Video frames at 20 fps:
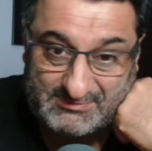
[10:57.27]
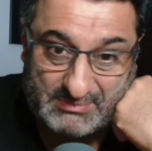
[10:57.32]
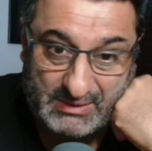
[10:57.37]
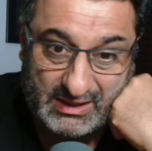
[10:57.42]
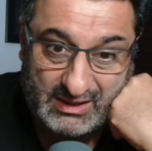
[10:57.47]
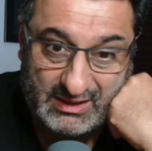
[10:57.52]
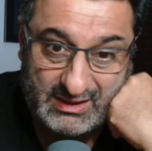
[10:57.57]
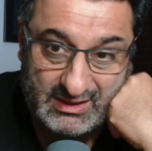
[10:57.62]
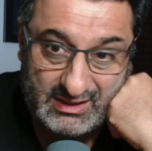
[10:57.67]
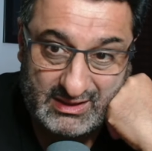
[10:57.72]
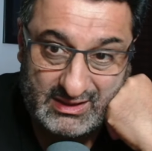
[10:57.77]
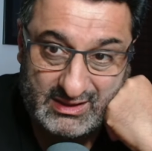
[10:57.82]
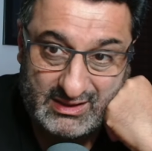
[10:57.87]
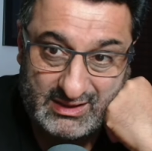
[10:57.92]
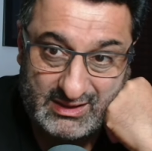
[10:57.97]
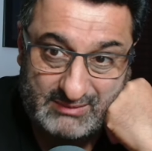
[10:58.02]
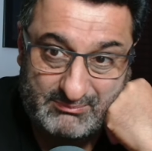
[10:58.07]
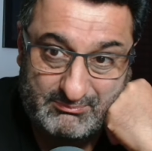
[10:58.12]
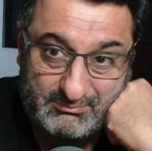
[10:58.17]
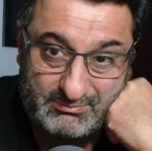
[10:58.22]
but
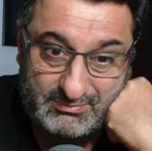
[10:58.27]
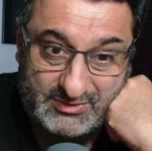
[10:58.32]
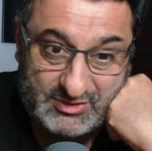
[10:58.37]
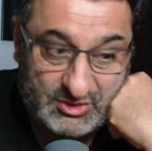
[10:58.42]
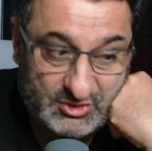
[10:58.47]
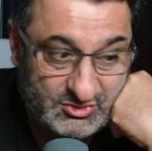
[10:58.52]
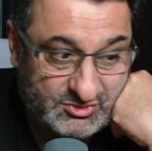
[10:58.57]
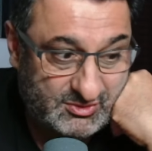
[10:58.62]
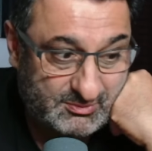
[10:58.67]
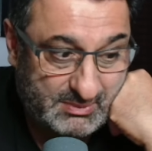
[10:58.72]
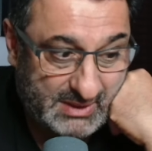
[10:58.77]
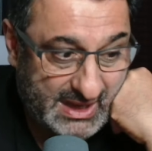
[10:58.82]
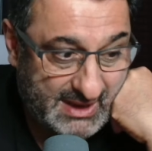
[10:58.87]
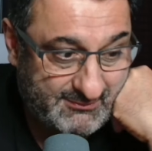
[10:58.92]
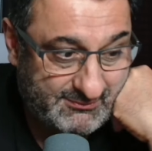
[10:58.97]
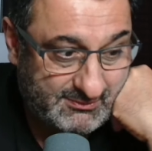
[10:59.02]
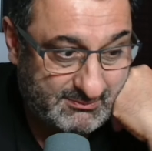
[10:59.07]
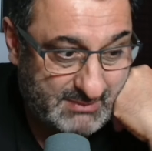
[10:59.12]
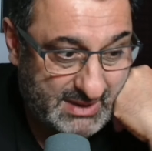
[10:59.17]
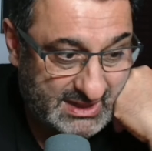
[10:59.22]
due to
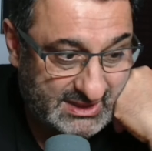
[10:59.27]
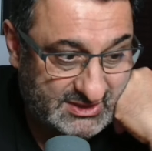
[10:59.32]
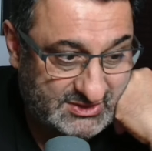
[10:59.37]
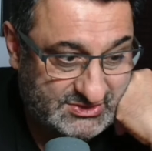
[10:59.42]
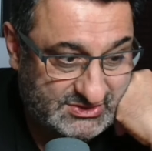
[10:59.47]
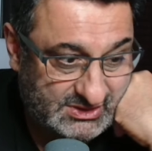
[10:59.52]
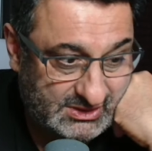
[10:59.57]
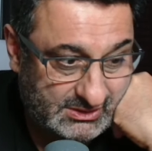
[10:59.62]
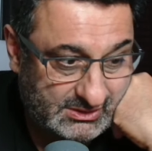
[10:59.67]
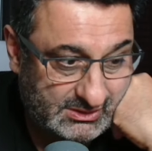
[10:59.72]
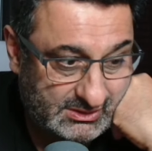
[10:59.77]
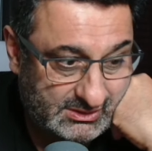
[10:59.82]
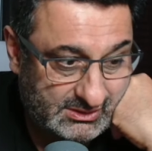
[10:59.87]
perhaps manager